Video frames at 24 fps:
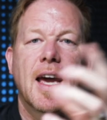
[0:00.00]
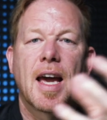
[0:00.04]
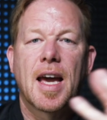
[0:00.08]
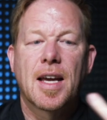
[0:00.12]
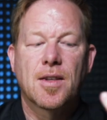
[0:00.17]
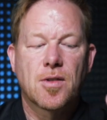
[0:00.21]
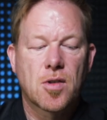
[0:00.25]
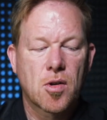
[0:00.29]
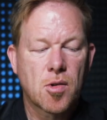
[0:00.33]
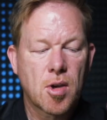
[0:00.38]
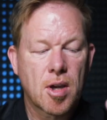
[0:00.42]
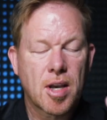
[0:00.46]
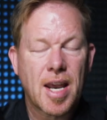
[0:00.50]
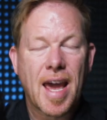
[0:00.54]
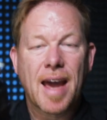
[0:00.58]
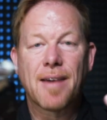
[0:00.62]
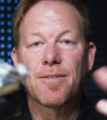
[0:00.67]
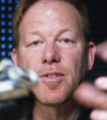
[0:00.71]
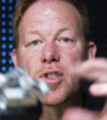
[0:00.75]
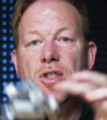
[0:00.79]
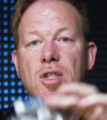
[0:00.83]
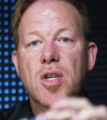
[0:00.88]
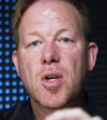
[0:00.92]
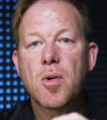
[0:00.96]
And so you'd
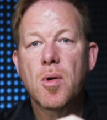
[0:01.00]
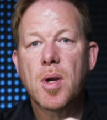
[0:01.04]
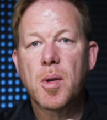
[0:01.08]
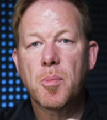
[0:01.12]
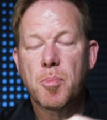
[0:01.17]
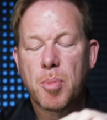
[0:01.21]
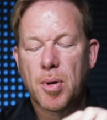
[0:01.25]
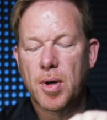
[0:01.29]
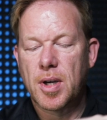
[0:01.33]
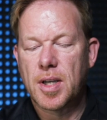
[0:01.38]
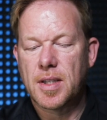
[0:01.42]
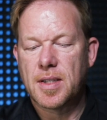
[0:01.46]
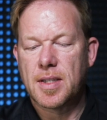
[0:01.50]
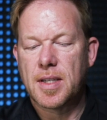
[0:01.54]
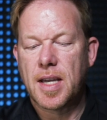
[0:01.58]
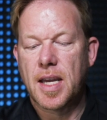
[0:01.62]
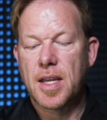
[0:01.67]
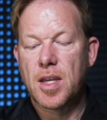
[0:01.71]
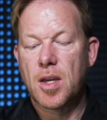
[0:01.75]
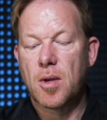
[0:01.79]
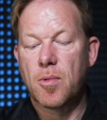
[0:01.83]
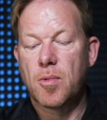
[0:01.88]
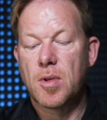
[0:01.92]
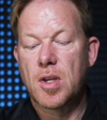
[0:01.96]
have two inputs
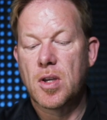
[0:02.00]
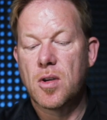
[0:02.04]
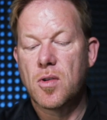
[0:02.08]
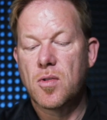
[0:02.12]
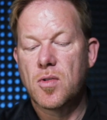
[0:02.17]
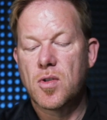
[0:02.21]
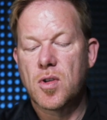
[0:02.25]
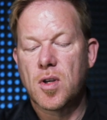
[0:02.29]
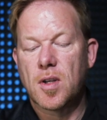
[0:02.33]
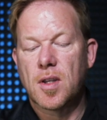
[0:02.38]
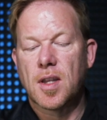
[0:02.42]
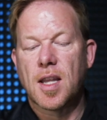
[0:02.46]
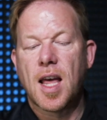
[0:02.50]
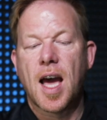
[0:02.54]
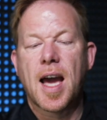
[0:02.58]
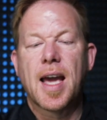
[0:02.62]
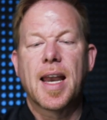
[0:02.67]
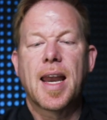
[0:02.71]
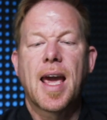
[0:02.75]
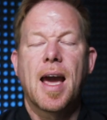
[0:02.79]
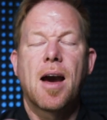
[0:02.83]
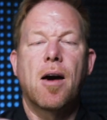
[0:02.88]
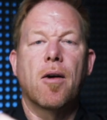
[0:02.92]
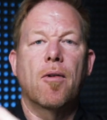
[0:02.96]
and you would use your
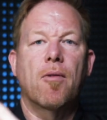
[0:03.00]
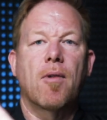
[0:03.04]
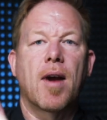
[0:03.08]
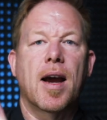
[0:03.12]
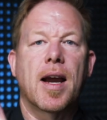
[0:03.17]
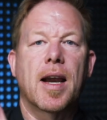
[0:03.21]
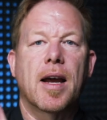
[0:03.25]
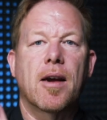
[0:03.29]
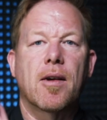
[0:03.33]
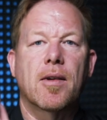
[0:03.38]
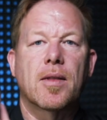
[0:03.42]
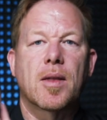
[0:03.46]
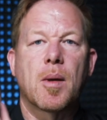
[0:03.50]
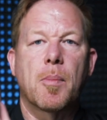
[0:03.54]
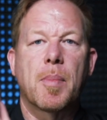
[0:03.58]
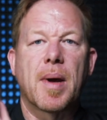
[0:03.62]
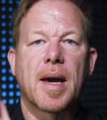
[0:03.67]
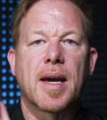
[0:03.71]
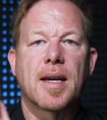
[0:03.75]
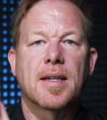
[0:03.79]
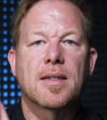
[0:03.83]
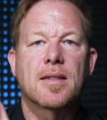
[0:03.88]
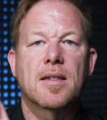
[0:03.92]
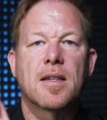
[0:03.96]
line out right here at the
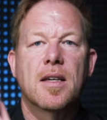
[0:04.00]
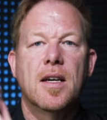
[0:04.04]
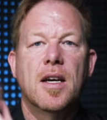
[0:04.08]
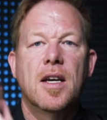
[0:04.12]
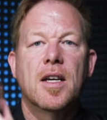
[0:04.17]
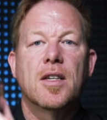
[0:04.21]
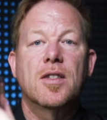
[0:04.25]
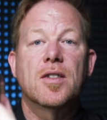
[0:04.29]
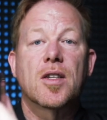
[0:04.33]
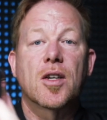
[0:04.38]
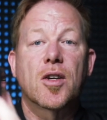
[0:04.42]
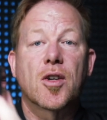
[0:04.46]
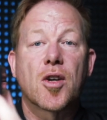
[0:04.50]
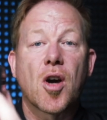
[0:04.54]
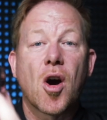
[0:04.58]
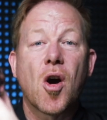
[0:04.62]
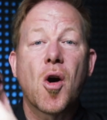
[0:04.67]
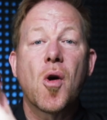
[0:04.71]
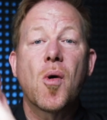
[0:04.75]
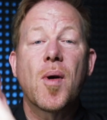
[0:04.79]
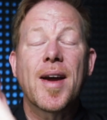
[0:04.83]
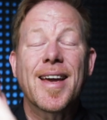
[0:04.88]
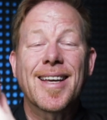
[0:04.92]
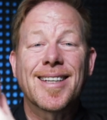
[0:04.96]
base to
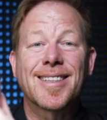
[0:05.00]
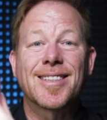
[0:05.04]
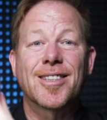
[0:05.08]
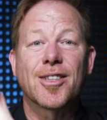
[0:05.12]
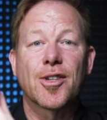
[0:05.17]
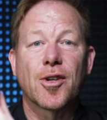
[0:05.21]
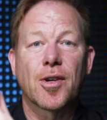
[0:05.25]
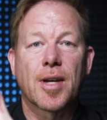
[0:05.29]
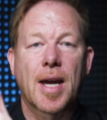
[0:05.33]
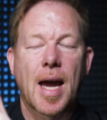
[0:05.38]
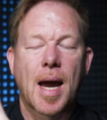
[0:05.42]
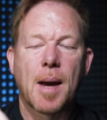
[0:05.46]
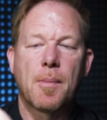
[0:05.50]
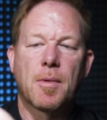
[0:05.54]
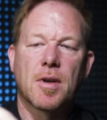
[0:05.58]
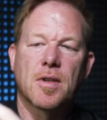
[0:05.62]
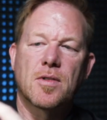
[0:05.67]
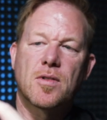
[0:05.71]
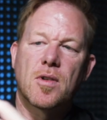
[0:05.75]
go into your camera.